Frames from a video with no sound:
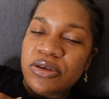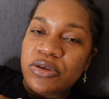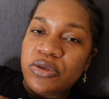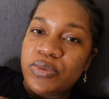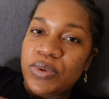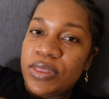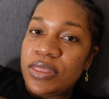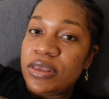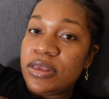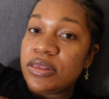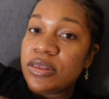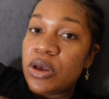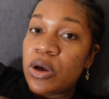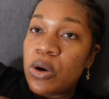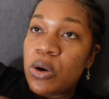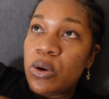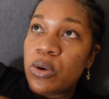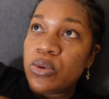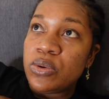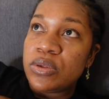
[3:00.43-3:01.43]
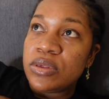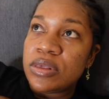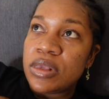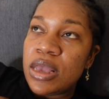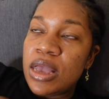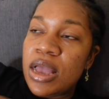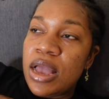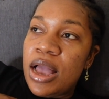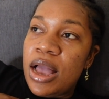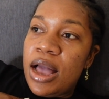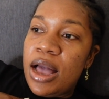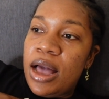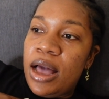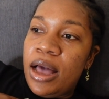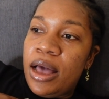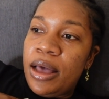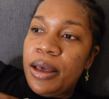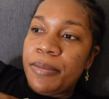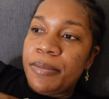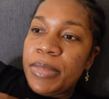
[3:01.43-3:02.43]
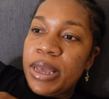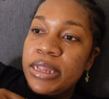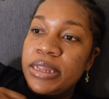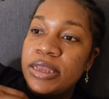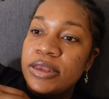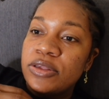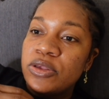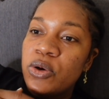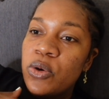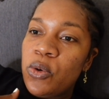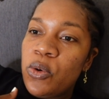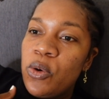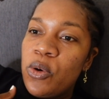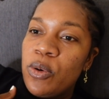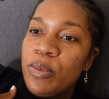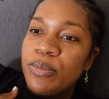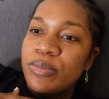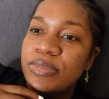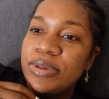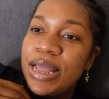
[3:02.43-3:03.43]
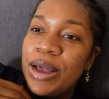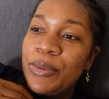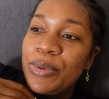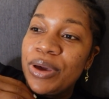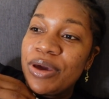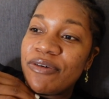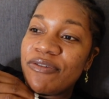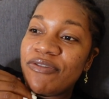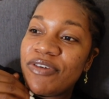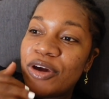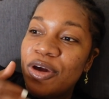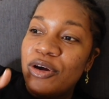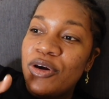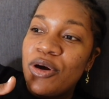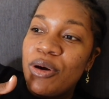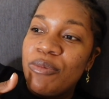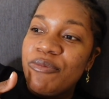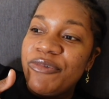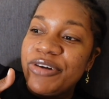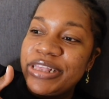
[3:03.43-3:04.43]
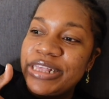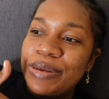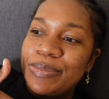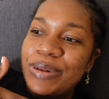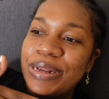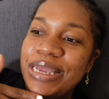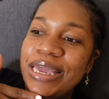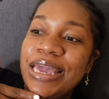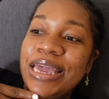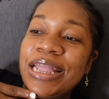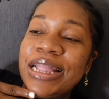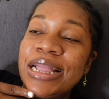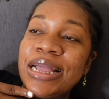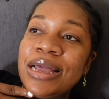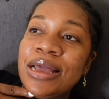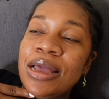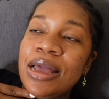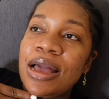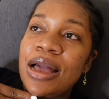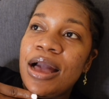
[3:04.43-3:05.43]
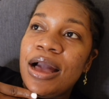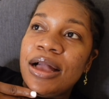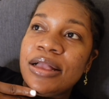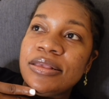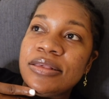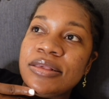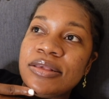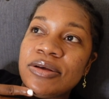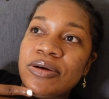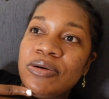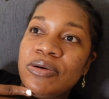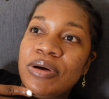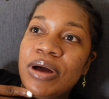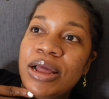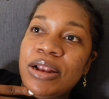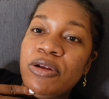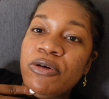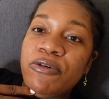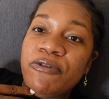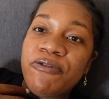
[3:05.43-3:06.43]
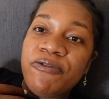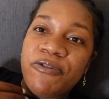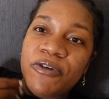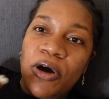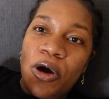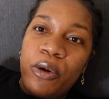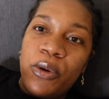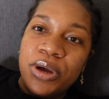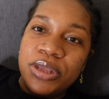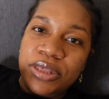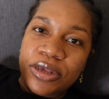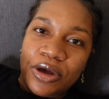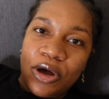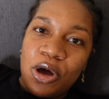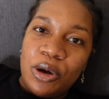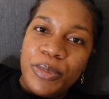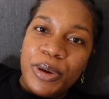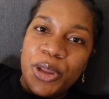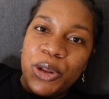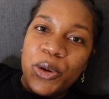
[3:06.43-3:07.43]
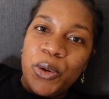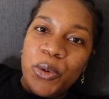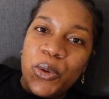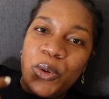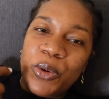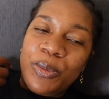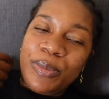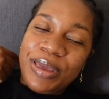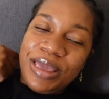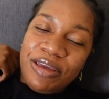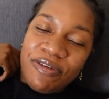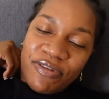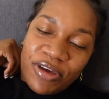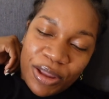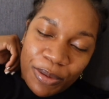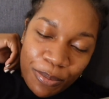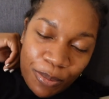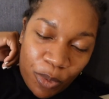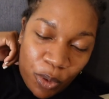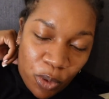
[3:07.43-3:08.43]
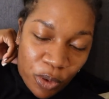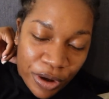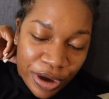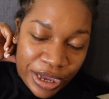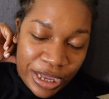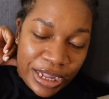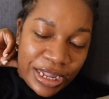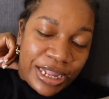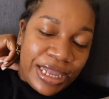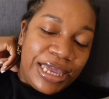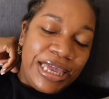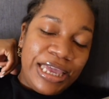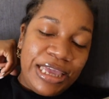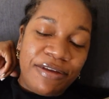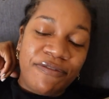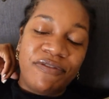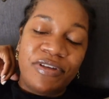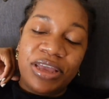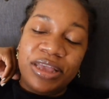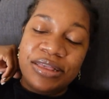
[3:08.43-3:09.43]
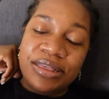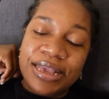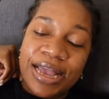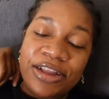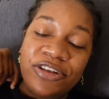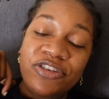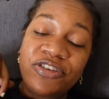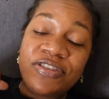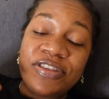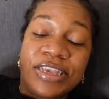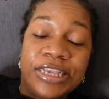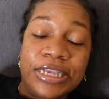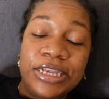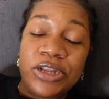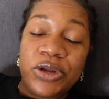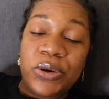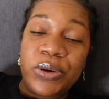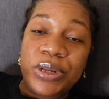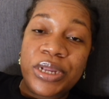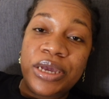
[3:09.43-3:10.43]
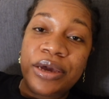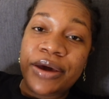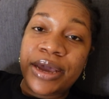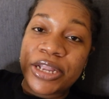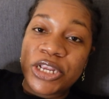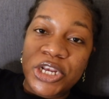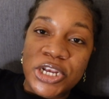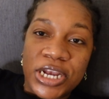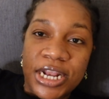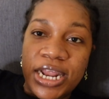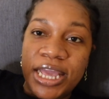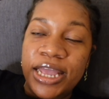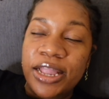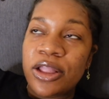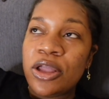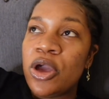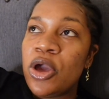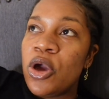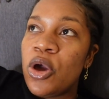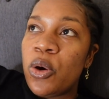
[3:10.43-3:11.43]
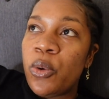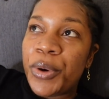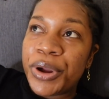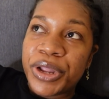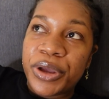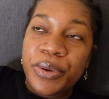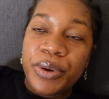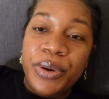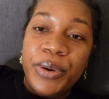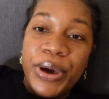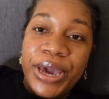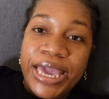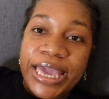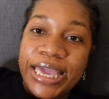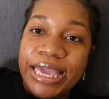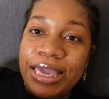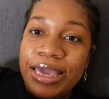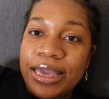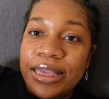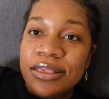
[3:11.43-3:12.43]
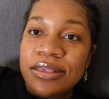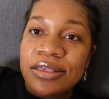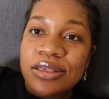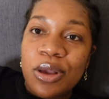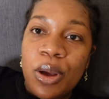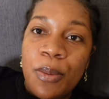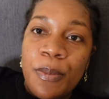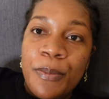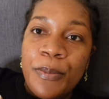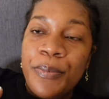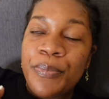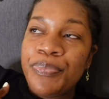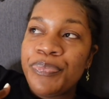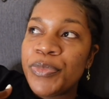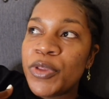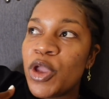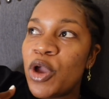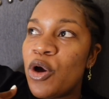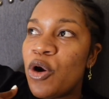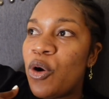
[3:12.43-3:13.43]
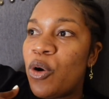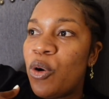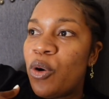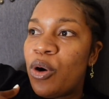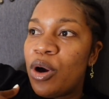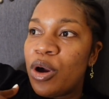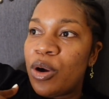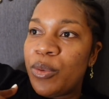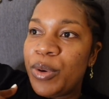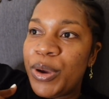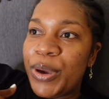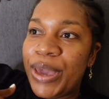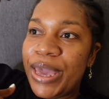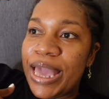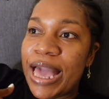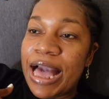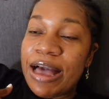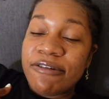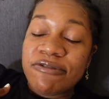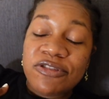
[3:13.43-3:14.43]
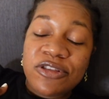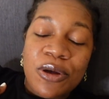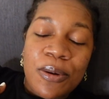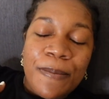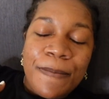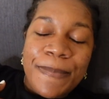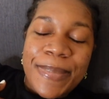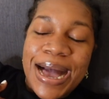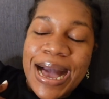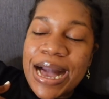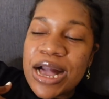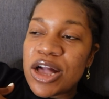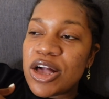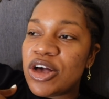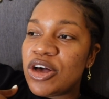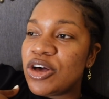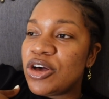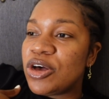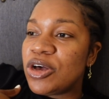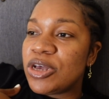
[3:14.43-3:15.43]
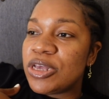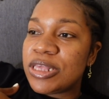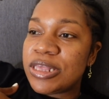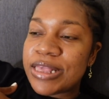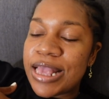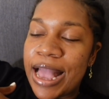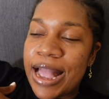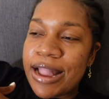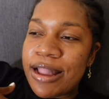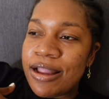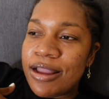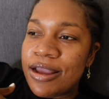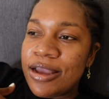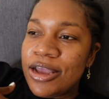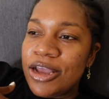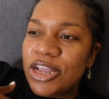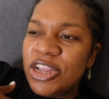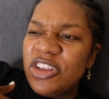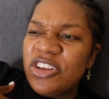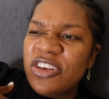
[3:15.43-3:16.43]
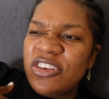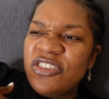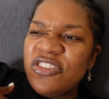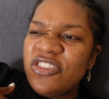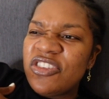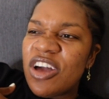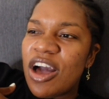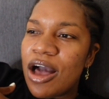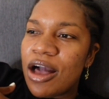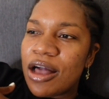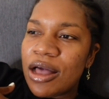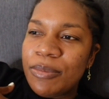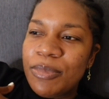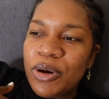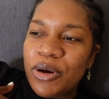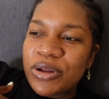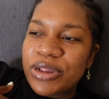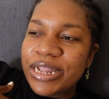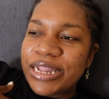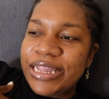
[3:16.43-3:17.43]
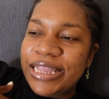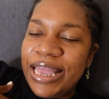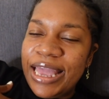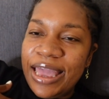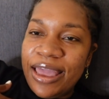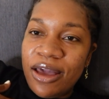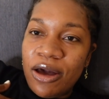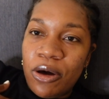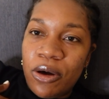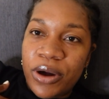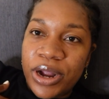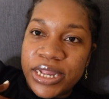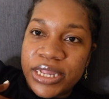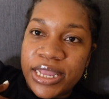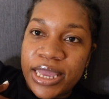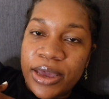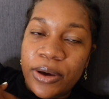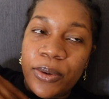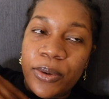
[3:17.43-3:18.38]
us with this house and this home that we are very comfortable in. And so I look forward to coming home even more in the evenings and just sitting out there and chilling. Whether we're going to eat something or we're going to have some mangoes and just talk about the day, how our day